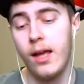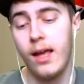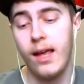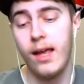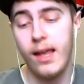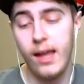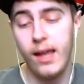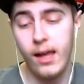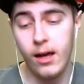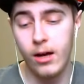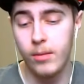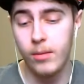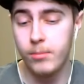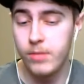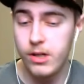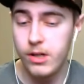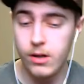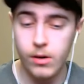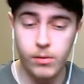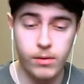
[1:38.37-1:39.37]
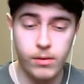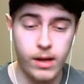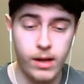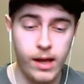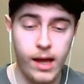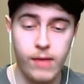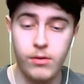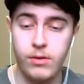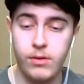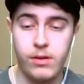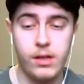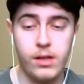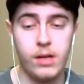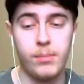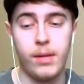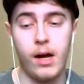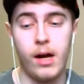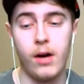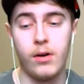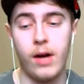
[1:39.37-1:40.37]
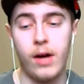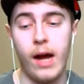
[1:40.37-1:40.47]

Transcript: Um, you know, everything about her.